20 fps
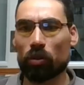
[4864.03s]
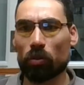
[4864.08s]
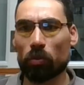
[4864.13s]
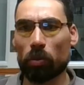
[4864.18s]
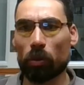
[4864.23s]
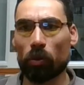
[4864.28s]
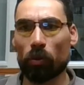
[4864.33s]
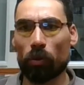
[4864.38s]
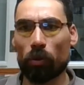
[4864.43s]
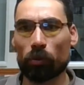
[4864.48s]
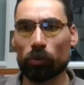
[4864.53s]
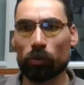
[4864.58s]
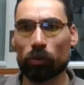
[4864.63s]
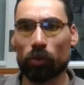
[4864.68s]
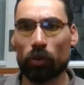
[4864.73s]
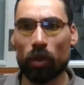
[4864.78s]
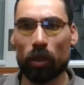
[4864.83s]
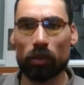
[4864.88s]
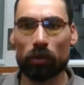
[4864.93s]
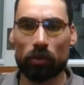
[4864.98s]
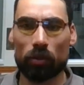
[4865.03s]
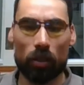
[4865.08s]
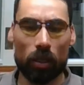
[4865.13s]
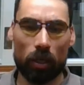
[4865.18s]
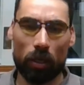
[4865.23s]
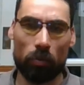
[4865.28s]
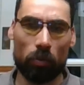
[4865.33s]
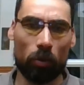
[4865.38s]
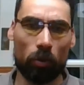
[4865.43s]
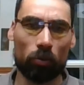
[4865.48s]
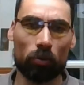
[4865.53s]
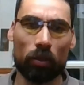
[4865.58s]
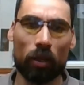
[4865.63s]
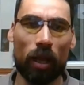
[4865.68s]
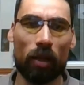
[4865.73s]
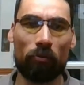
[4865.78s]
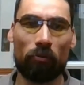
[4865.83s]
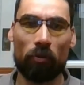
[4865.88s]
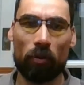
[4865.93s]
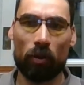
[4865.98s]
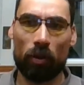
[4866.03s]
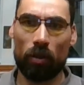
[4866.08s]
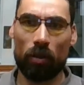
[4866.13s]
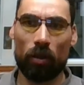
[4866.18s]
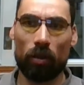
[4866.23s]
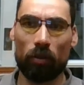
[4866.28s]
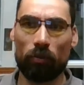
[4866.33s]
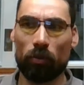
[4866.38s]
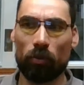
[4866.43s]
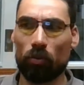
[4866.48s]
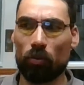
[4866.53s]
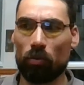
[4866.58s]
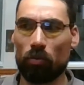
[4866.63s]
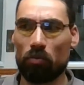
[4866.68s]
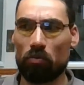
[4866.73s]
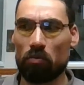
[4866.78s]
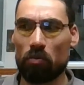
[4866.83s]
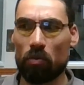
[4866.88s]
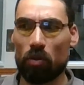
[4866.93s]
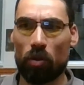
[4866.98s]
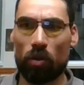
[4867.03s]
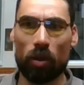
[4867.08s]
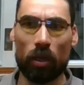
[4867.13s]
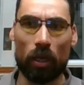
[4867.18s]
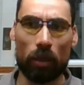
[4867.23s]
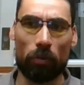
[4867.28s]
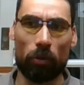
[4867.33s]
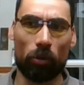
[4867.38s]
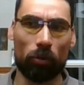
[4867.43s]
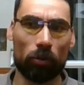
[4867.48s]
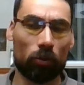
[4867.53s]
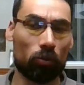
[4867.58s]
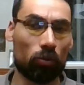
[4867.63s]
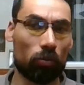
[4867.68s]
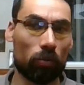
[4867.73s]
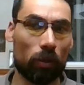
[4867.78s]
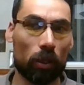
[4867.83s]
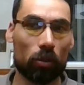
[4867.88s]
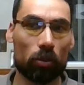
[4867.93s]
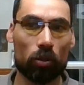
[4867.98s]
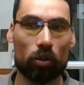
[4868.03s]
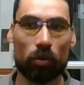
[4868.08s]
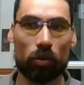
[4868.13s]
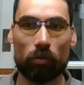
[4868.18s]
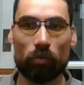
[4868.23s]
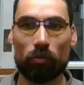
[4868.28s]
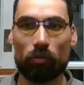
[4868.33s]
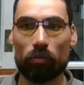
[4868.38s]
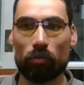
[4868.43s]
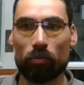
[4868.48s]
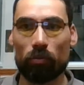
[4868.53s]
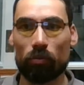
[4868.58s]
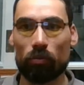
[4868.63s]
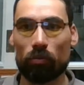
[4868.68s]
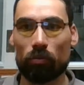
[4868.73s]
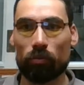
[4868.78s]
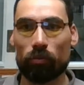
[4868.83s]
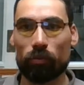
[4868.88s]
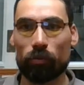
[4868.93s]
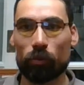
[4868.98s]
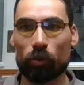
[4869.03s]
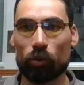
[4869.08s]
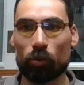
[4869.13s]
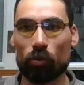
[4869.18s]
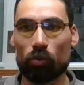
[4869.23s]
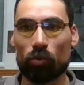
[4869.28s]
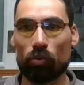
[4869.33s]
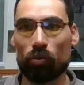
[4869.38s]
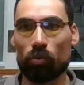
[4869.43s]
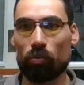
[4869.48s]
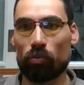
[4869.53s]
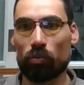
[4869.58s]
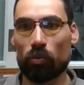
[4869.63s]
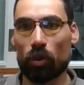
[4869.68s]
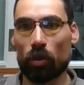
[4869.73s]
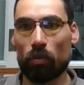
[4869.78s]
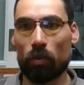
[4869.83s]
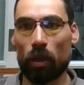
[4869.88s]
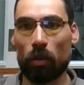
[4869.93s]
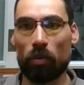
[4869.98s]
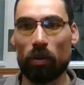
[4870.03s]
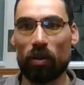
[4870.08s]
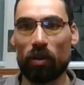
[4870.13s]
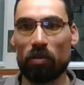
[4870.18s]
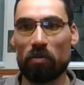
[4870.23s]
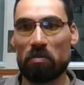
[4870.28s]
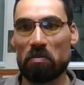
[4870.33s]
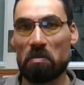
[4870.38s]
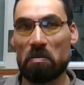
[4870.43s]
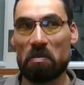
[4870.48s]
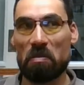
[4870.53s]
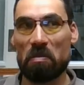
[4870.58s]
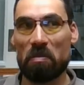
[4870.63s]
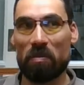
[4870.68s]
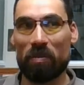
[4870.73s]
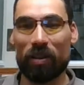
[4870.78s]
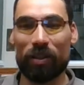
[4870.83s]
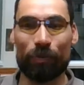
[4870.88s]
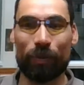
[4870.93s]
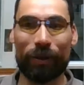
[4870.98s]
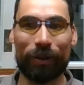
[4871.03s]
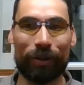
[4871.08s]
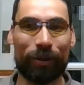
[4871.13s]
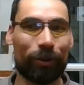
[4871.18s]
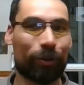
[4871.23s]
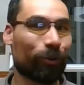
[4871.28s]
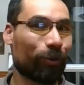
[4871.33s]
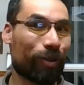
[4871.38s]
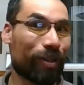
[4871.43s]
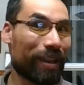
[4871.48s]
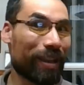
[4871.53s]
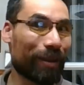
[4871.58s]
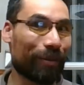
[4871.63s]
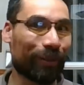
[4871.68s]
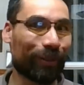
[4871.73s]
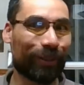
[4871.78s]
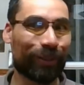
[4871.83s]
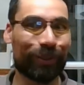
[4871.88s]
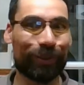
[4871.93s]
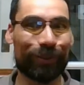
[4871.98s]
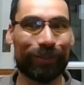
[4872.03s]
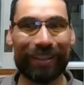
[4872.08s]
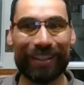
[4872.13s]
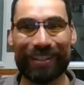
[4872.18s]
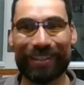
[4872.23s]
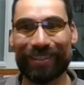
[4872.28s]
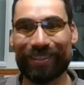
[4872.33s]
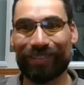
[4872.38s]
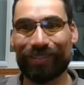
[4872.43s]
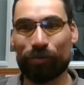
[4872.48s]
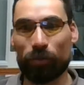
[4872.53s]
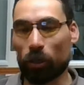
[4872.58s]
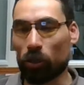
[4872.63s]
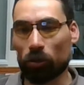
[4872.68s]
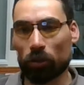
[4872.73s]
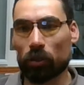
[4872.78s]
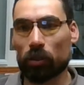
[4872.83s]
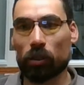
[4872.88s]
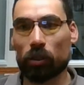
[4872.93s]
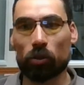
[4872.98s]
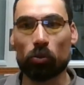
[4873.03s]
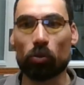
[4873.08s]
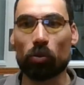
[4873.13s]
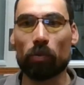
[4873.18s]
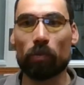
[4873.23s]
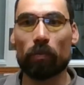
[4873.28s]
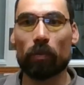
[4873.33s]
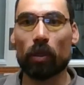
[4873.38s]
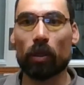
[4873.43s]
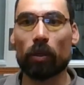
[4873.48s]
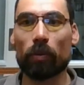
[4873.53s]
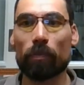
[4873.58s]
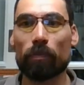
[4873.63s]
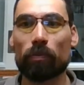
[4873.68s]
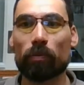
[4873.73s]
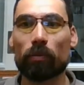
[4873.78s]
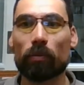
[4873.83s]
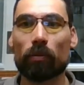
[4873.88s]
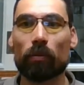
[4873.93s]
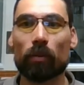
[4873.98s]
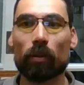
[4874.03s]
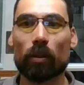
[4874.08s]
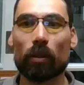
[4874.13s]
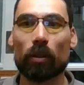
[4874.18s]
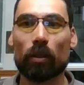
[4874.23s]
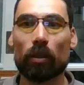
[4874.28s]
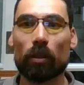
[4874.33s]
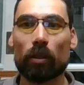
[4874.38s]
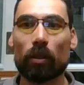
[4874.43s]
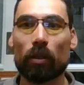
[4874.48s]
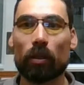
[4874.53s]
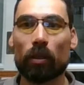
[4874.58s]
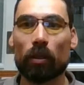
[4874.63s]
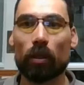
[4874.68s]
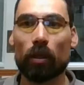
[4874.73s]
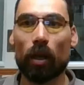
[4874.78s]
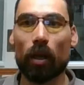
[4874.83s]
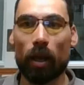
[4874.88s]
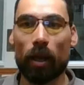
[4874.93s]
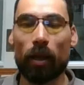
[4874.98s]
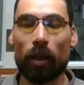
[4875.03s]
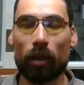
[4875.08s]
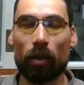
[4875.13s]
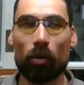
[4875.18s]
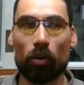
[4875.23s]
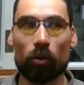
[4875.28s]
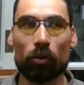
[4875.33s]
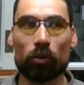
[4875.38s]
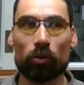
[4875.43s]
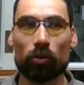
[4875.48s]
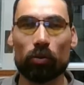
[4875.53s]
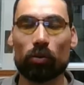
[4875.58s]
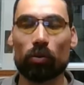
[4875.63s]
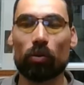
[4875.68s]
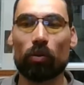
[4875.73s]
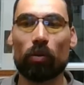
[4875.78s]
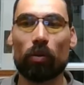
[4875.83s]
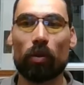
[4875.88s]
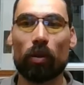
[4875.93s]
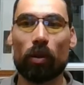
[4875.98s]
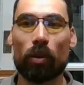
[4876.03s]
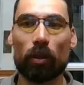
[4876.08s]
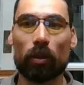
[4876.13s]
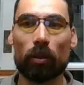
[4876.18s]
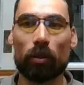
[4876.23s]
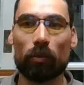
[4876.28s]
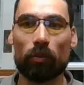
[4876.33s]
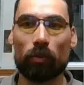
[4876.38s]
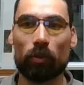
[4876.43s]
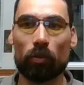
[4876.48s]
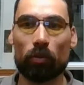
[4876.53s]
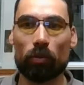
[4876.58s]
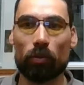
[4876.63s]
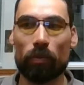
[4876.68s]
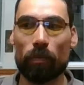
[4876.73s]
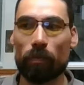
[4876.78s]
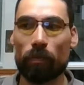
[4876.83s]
about those things, like about life, if you think about it too much. So yeah, maybe it's better not to think about it too much, because it's true. Yeah. I also think if you